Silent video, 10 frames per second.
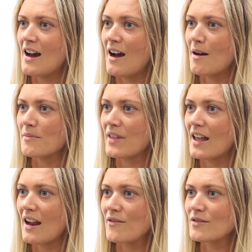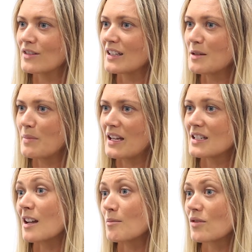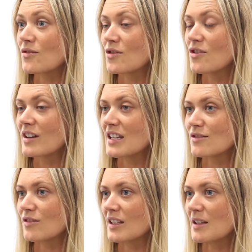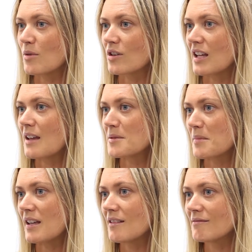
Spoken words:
that haven't really been done before is really what keeps me